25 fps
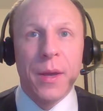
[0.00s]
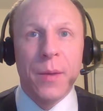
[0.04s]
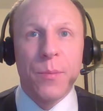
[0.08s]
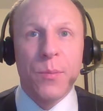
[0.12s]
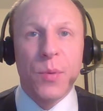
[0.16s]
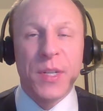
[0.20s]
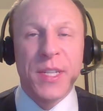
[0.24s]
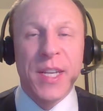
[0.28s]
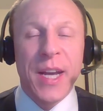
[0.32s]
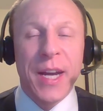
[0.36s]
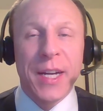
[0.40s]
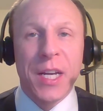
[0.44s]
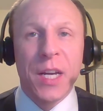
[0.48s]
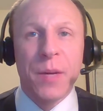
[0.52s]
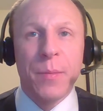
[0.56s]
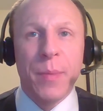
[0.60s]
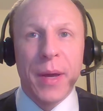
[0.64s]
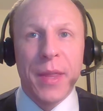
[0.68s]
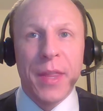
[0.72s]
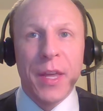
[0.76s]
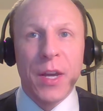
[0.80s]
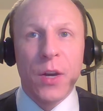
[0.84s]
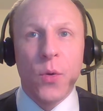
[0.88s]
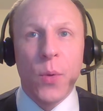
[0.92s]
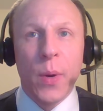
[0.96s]
protected
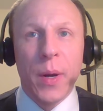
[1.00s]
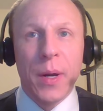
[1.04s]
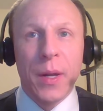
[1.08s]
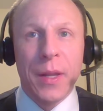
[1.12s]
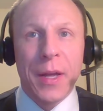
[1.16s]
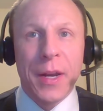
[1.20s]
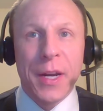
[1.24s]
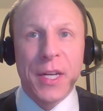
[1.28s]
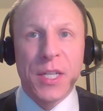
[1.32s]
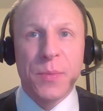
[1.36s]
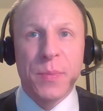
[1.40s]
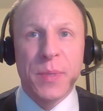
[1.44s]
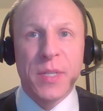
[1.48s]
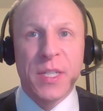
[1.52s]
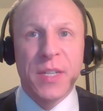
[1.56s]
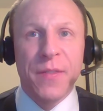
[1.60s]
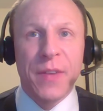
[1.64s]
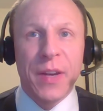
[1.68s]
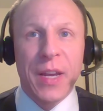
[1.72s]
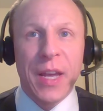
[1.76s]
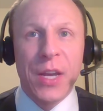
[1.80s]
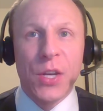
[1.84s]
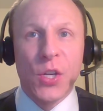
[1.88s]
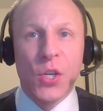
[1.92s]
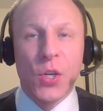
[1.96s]
by the acquittal on a
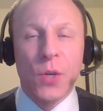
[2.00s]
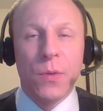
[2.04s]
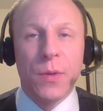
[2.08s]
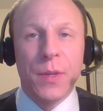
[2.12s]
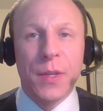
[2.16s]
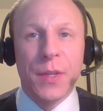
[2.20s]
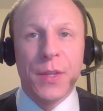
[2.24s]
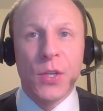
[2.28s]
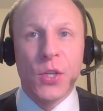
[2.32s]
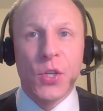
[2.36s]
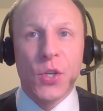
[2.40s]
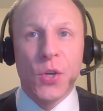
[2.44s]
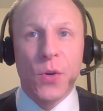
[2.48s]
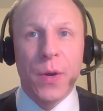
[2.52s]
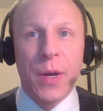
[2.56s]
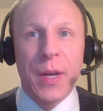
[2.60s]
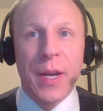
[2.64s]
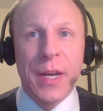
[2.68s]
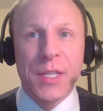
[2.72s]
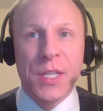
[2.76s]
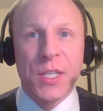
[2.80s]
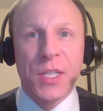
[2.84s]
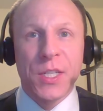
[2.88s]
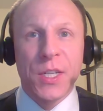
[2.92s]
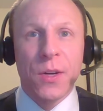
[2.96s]
specific issue that the jury
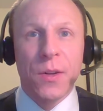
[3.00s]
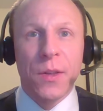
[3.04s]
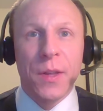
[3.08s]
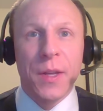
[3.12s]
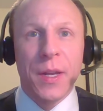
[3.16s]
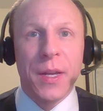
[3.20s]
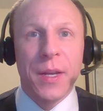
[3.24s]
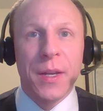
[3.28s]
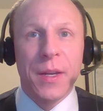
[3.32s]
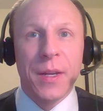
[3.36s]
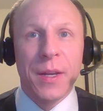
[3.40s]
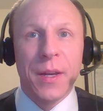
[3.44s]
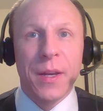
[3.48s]
necessarily